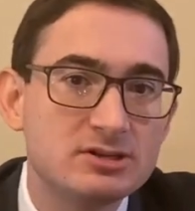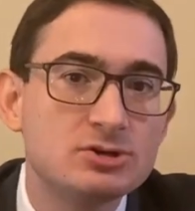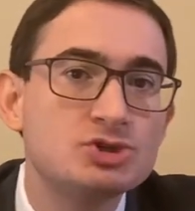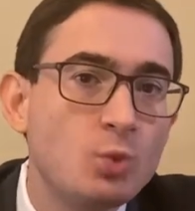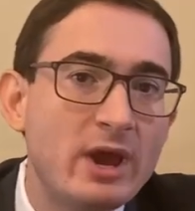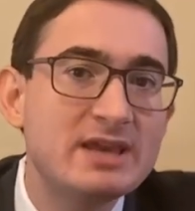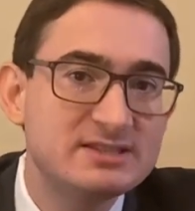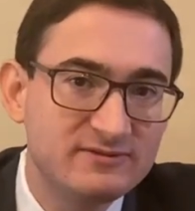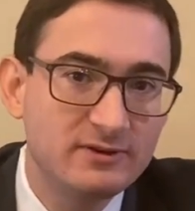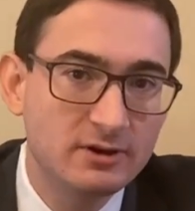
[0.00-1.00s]
There's ways
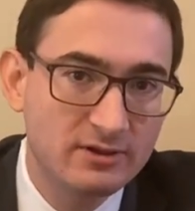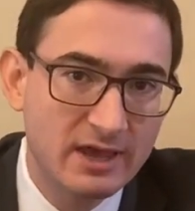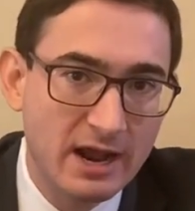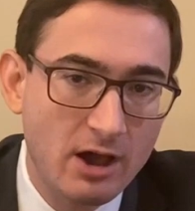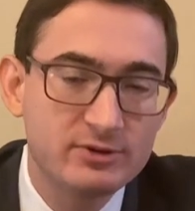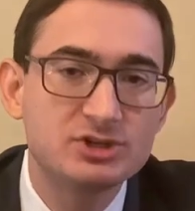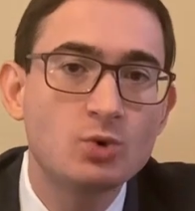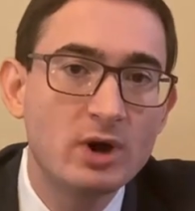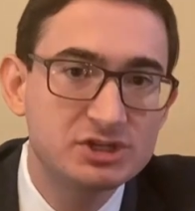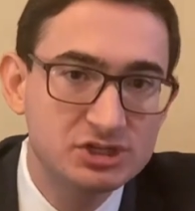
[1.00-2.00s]
to figure that out. There's
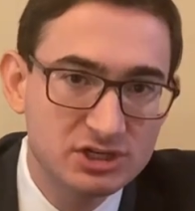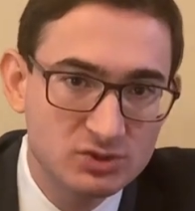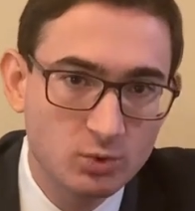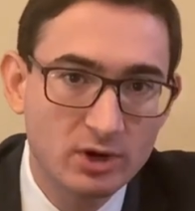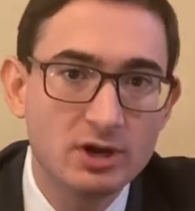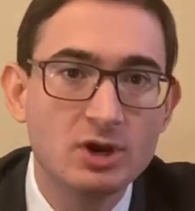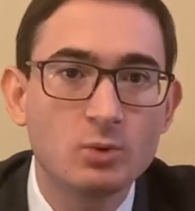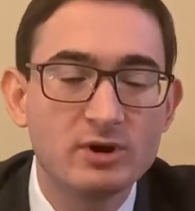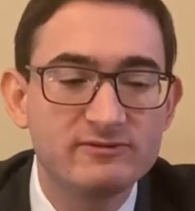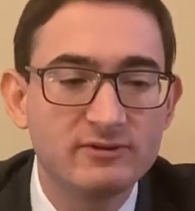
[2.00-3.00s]
questions where
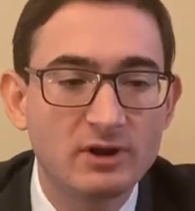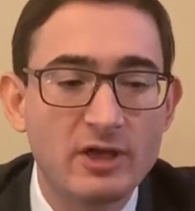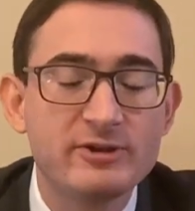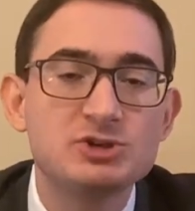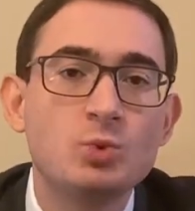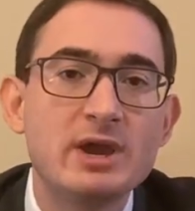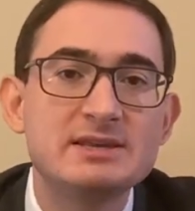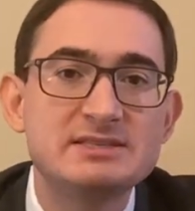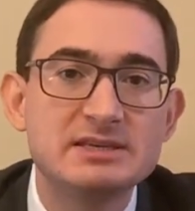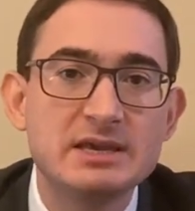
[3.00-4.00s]
you figure it out. There's
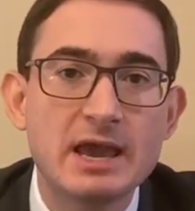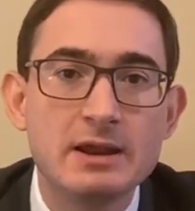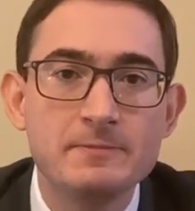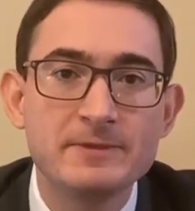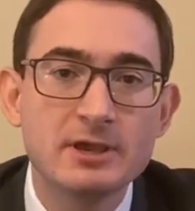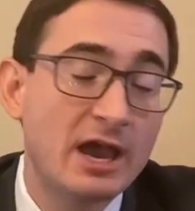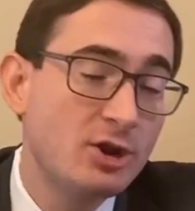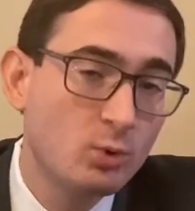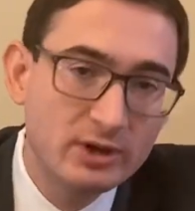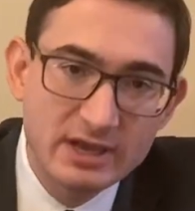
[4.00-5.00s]
ways to get, I
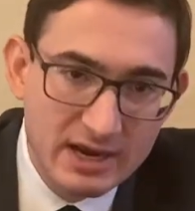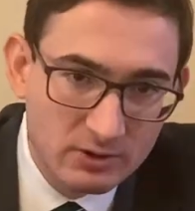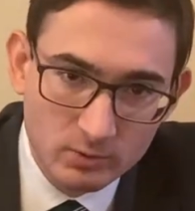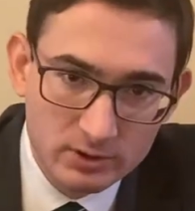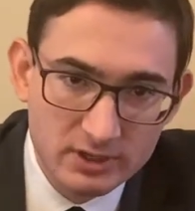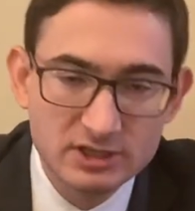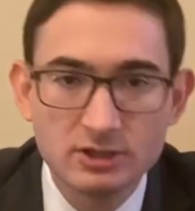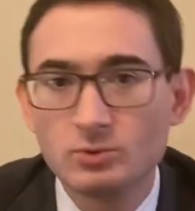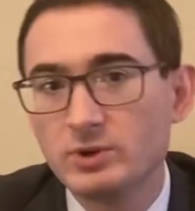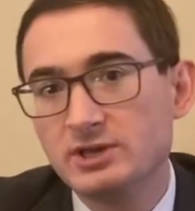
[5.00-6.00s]
know we're getting really in
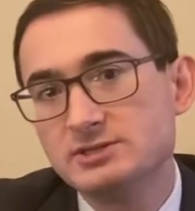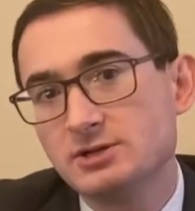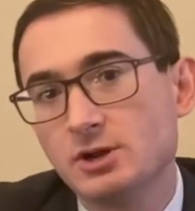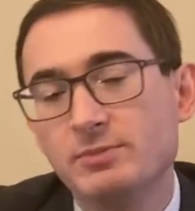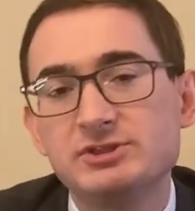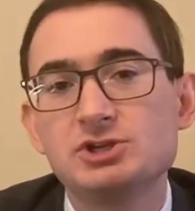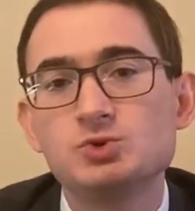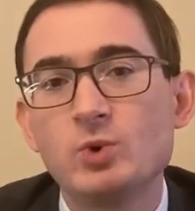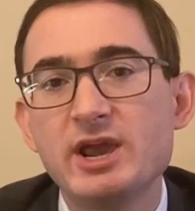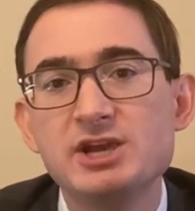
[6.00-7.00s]
the weeds here, but there's
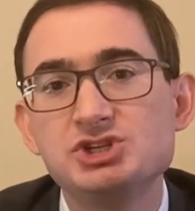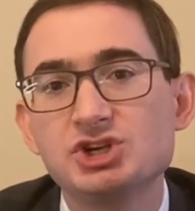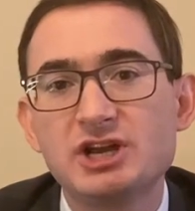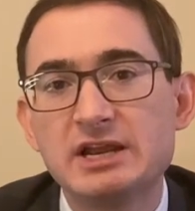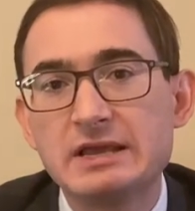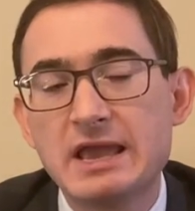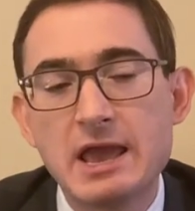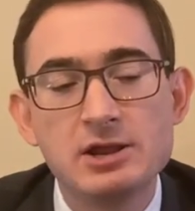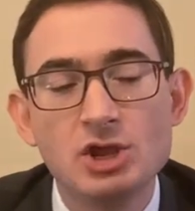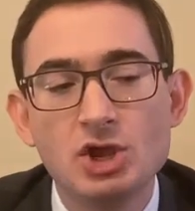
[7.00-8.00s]
ways you're gonna
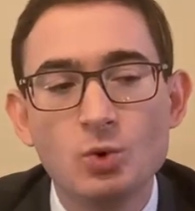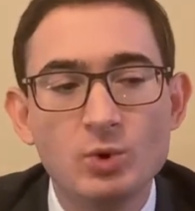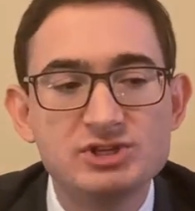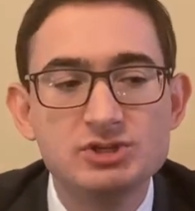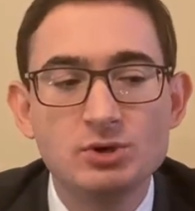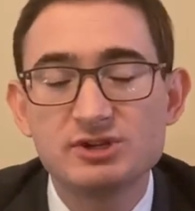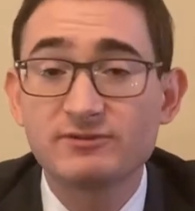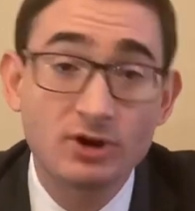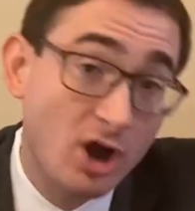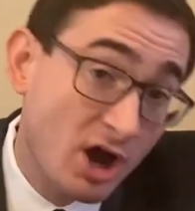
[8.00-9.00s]
get what's known as
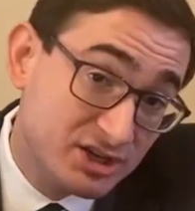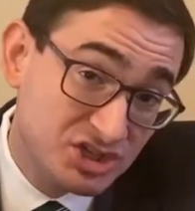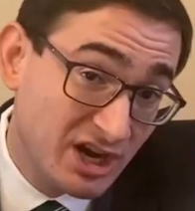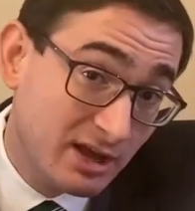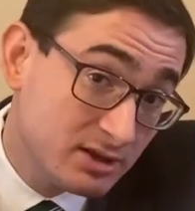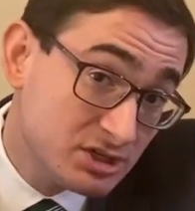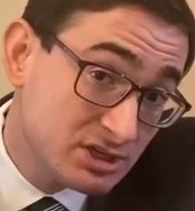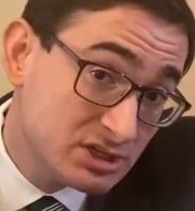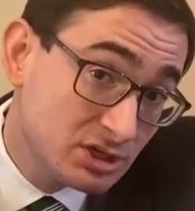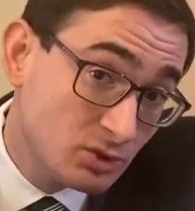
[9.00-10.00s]
for cause
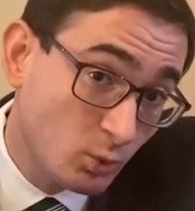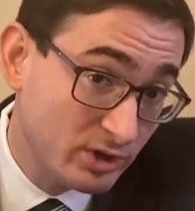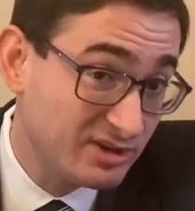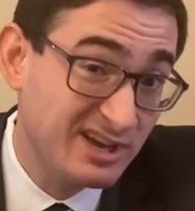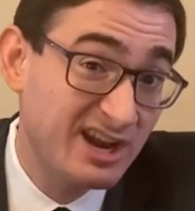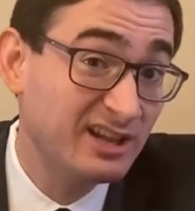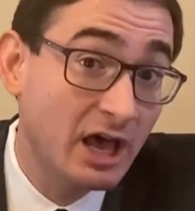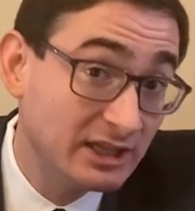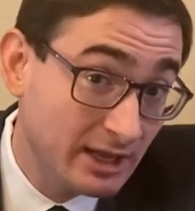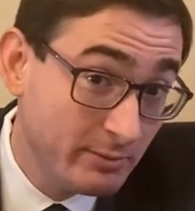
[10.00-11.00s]
challenges, where you can get
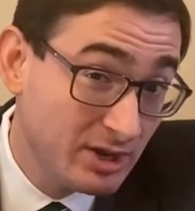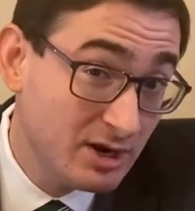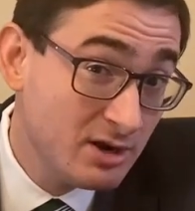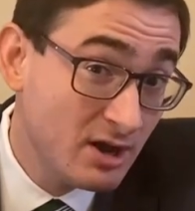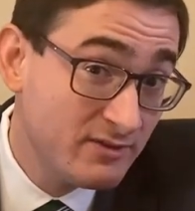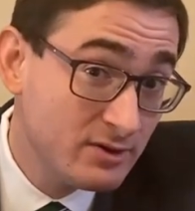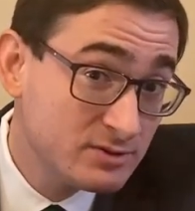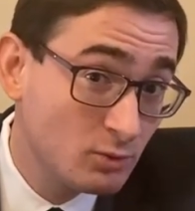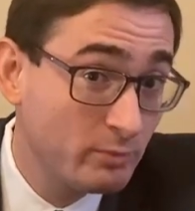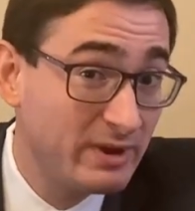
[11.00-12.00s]
unlimited of
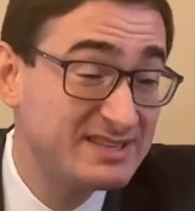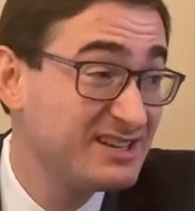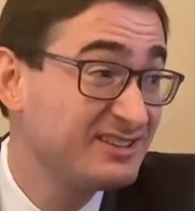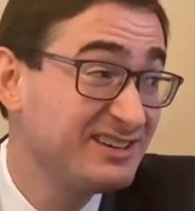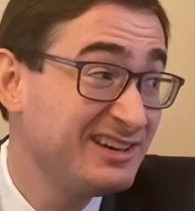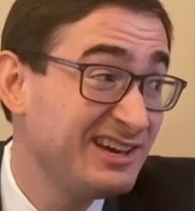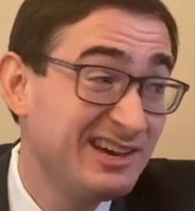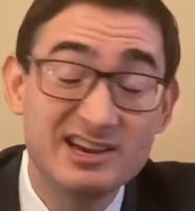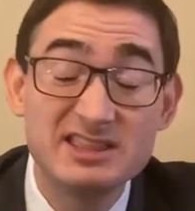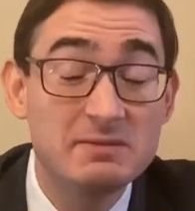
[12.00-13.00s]
those, where basically
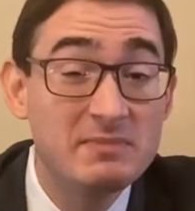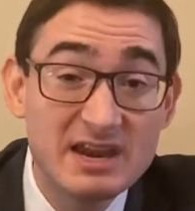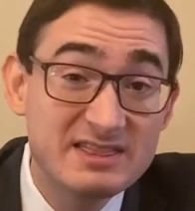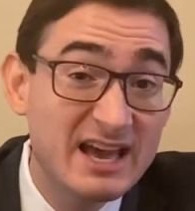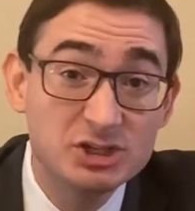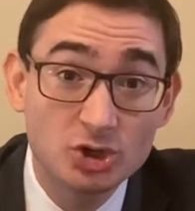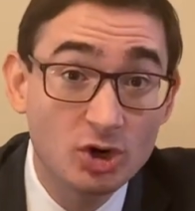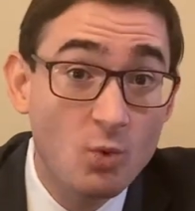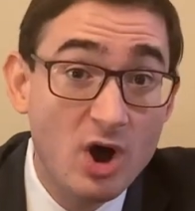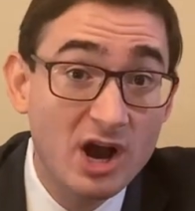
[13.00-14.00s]
the minute that
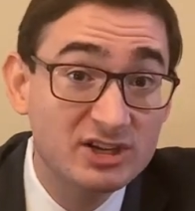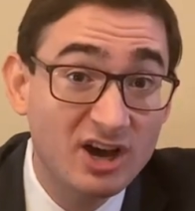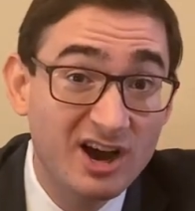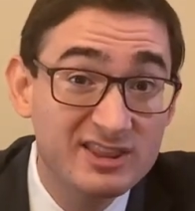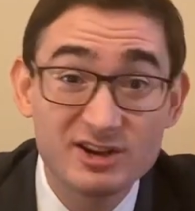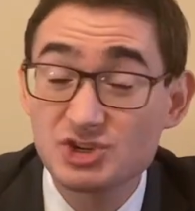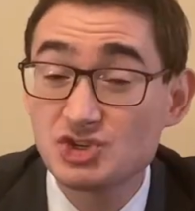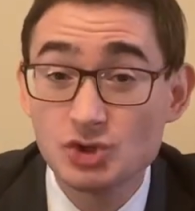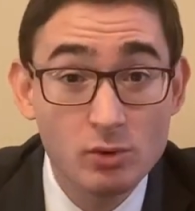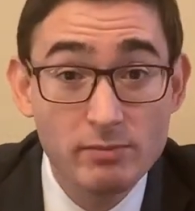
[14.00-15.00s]
juror walked on, they're
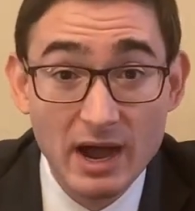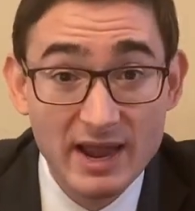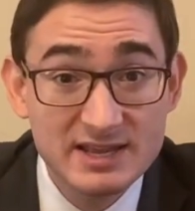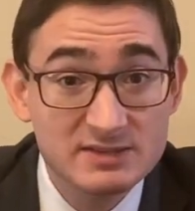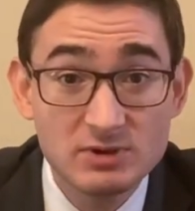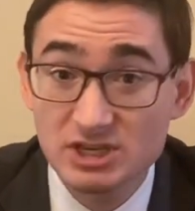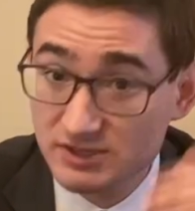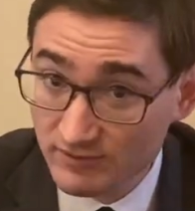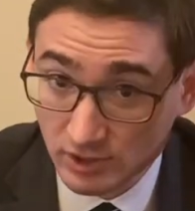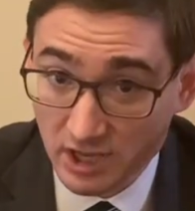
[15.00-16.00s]
so biased because
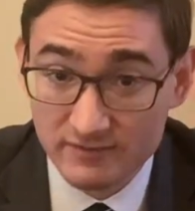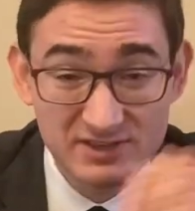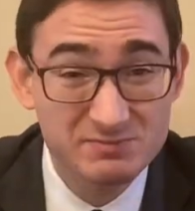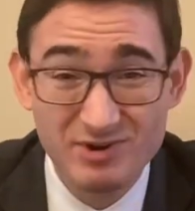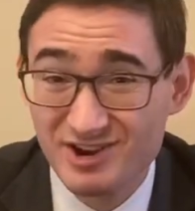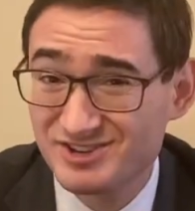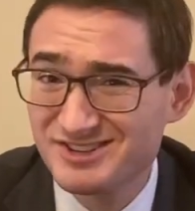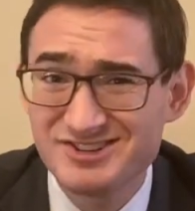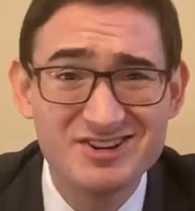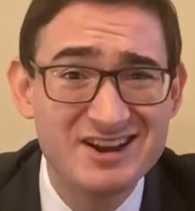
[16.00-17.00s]
of their life
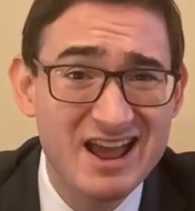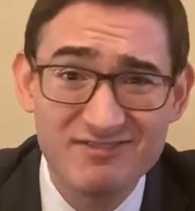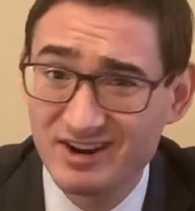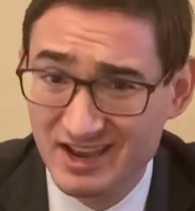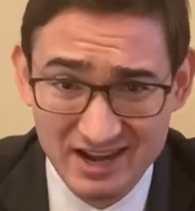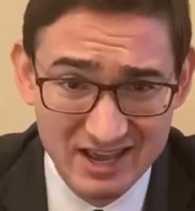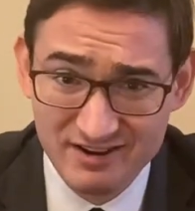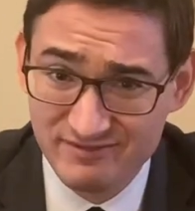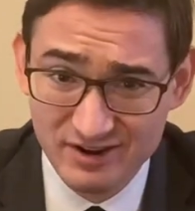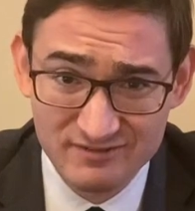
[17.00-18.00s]
experiences, you're never gonna get a
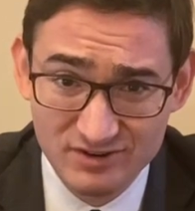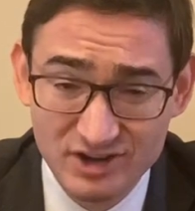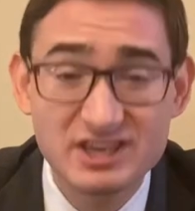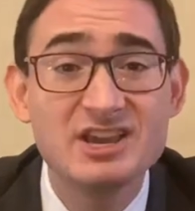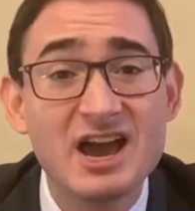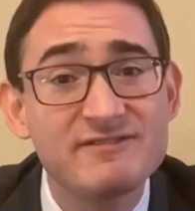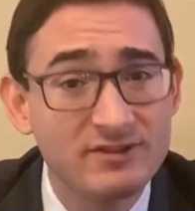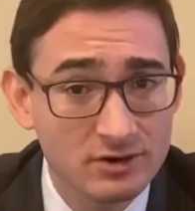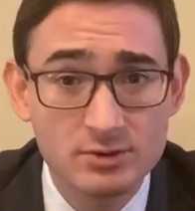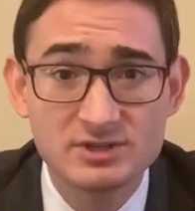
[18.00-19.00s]
fair verdict. You gotta
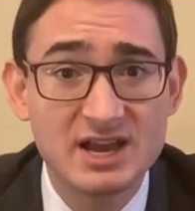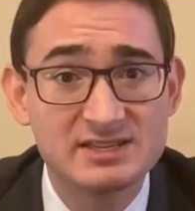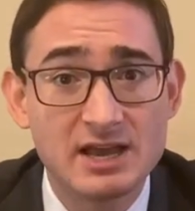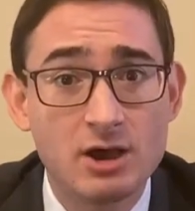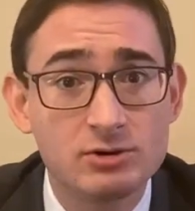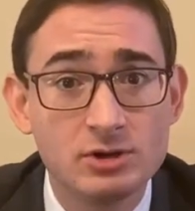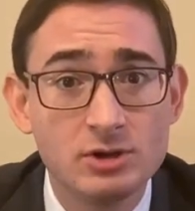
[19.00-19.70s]
figure those guys out.